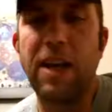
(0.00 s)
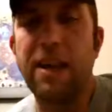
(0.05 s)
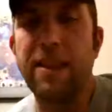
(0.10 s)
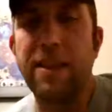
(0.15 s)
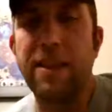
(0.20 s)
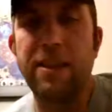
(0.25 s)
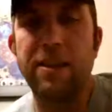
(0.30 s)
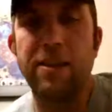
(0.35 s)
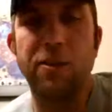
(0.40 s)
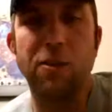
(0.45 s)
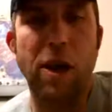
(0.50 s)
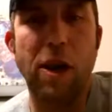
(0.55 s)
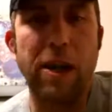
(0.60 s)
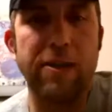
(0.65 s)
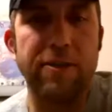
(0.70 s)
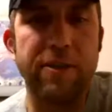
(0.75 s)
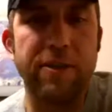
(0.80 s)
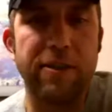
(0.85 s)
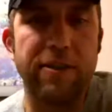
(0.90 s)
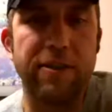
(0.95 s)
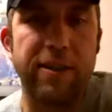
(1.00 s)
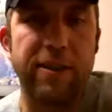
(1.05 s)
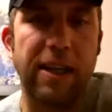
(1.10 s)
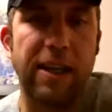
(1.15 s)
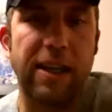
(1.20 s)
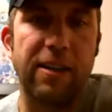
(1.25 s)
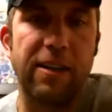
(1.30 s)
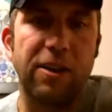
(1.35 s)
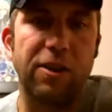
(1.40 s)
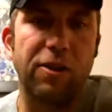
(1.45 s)
I think the Craigslist thing,
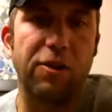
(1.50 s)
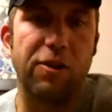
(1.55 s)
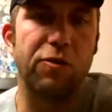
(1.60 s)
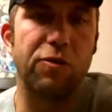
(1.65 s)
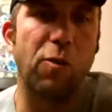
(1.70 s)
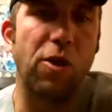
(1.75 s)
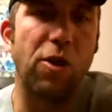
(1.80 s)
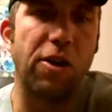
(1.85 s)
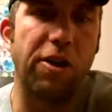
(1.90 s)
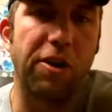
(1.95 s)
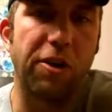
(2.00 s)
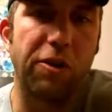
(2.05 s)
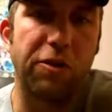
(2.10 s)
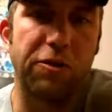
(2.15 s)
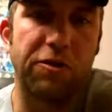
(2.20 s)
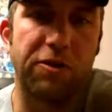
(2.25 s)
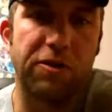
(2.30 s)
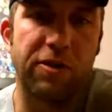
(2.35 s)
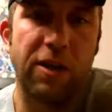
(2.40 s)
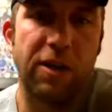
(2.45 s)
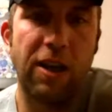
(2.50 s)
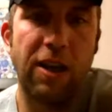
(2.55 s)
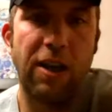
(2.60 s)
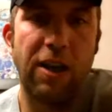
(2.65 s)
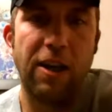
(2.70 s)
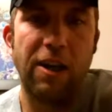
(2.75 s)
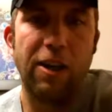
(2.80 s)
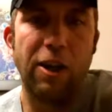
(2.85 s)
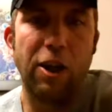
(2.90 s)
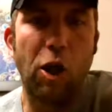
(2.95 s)
you know, is one of those
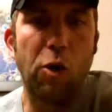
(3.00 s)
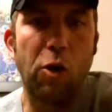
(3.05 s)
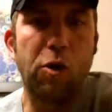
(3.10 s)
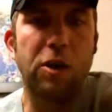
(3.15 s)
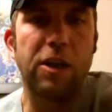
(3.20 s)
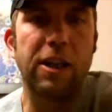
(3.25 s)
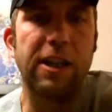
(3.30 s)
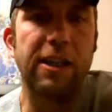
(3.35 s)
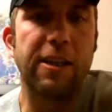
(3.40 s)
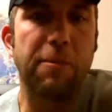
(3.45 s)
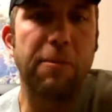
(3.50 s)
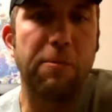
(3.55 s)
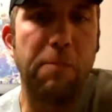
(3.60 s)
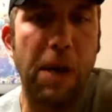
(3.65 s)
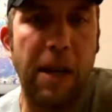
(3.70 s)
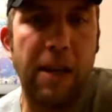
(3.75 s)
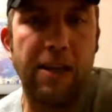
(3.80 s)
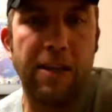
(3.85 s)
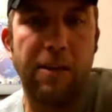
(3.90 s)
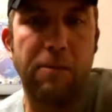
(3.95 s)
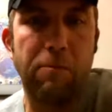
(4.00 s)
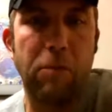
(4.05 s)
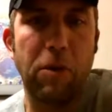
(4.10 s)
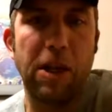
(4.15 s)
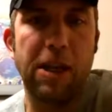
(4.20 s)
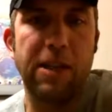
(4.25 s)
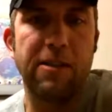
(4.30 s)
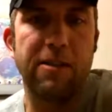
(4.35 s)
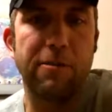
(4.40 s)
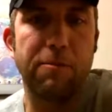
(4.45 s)
locally dependent
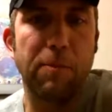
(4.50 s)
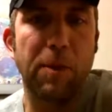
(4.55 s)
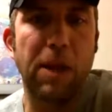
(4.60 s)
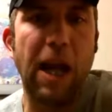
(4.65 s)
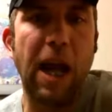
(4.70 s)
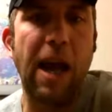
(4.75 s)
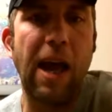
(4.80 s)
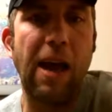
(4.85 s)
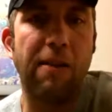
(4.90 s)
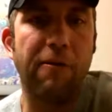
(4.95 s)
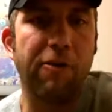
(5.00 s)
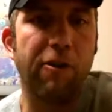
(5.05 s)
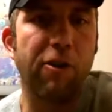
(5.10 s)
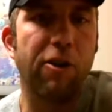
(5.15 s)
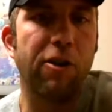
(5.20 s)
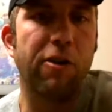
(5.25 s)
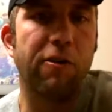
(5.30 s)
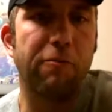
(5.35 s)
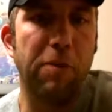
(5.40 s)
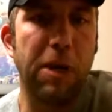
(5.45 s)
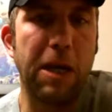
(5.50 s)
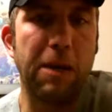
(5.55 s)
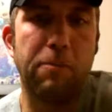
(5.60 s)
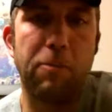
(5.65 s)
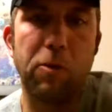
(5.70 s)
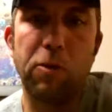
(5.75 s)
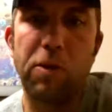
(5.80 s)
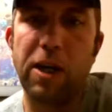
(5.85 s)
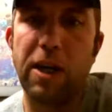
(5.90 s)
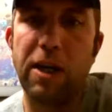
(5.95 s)
places. But I have heard of
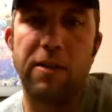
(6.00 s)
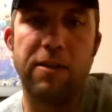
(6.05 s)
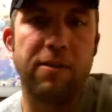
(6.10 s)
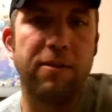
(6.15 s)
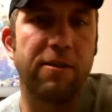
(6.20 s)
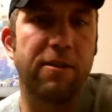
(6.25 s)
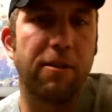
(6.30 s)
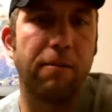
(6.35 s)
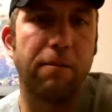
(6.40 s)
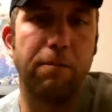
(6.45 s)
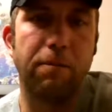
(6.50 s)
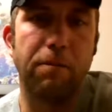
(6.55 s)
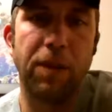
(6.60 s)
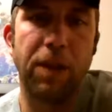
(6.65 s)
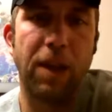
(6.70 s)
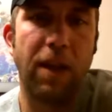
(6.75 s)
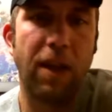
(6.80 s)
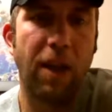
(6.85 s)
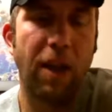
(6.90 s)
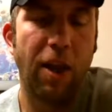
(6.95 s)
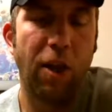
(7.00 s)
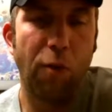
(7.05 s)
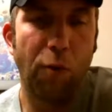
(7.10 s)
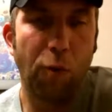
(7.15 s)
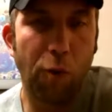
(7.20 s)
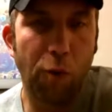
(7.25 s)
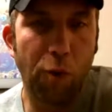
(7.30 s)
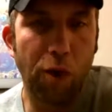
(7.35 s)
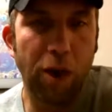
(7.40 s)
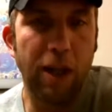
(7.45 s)
people getting some
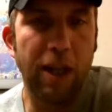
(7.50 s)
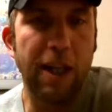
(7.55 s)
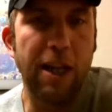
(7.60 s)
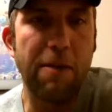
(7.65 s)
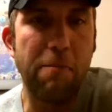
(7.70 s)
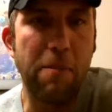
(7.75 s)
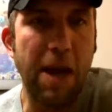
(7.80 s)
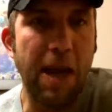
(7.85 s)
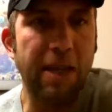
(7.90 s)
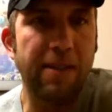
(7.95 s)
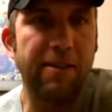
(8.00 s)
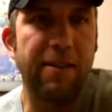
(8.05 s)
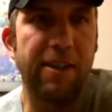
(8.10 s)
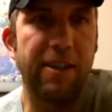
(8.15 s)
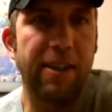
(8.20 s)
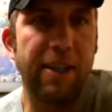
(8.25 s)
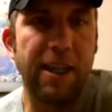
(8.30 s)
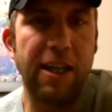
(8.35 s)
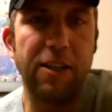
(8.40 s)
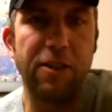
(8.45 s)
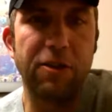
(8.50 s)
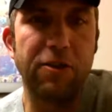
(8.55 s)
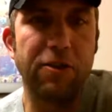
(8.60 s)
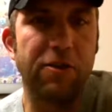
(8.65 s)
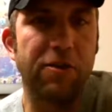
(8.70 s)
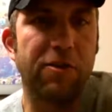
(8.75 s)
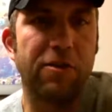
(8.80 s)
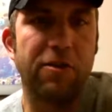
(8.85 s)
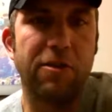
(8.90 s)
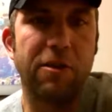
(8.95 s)
really amazing
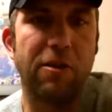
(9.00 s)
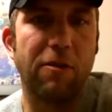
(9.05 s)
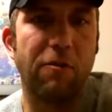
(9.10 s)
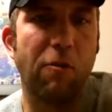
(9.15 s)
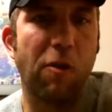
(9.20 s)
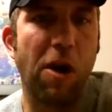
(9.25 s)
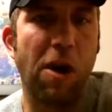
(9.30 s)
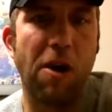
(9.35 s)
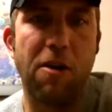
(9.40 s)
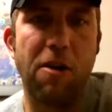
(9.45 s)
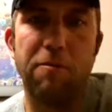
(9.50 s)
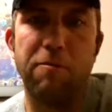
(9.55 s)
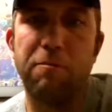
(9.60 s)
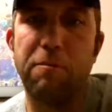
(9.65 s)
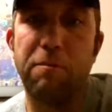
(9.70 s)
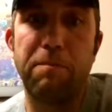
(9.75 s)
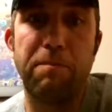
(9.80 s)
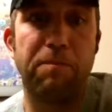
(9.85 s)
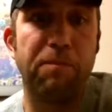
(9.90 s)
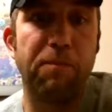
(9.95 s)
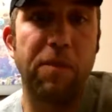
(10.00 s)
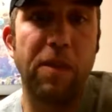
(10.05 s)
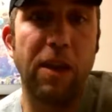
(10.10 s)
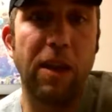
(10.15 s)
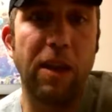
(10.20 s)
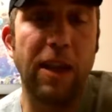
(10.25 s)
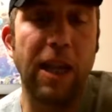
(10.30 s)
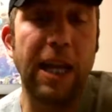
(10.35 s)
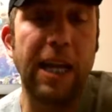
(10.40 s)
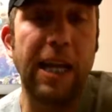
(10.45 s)
deals where,
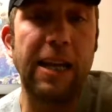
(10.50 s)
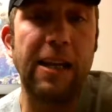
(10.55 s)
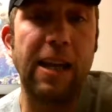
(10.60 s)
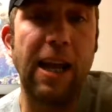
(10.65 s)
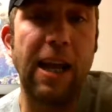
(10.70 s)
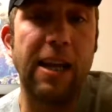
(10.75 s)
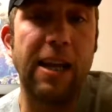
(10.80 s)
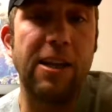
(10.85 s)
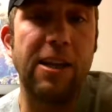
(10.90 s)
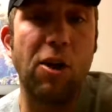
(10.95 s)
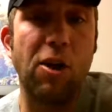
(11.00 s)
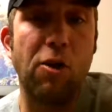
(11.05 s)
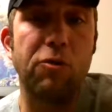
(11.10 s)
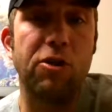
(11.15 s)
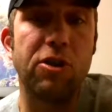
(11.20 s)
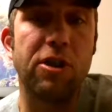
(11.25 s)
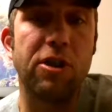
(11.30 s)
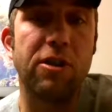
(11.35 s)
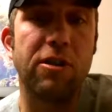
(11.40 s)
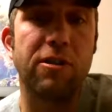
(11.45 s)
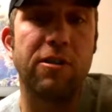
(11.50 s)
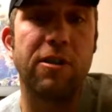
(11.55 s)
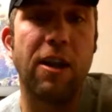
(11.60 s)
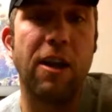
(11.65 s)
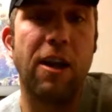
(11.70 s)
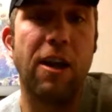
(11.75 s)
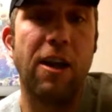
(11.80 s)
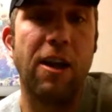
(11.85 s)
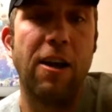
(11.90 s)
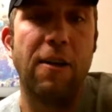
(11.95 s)
like, and don't just,
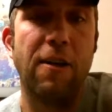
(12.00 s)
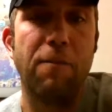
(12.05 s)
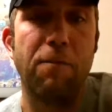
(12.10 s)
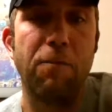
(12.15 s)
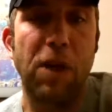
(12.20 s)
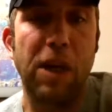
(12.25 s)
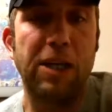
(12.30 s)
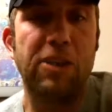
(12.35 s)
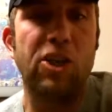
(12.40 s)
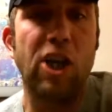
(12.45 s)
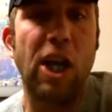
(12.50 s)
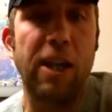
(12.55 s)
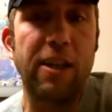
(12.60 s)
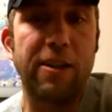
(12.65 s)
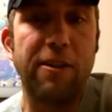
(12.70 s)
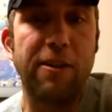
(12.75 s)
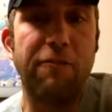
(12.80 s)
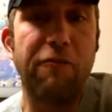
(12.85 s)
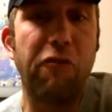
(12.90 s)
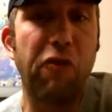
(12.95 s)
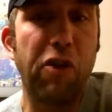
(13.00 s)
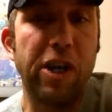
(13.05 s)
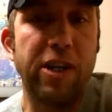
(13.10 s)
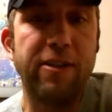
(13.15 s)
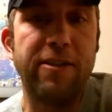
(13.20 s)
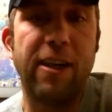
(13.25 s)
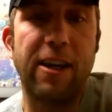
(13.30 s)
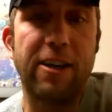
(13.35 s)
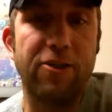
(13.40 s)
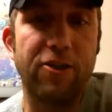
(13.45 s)
like, check the free
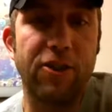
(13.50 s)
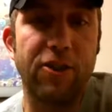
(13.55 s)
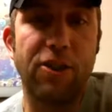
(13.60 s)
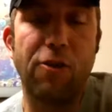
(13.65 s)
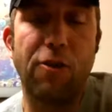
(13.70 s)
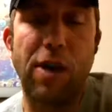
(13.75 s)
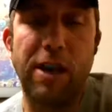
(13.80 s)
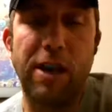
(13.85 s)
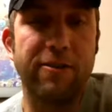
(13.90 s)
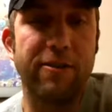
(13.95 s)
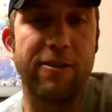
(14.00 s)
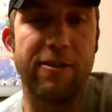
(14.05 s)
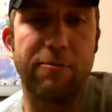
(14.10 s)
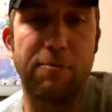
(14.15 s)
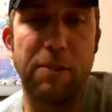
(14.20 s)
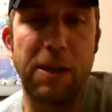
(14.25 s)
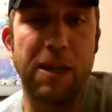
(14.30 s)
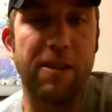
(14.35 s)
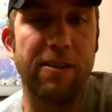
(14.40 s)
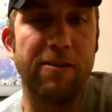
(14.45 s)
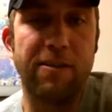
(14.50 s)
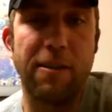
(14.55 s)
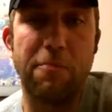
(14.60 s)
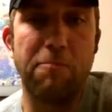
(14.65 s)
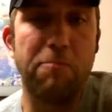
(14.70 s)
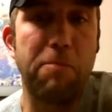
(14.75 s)
section of Craigslist, because some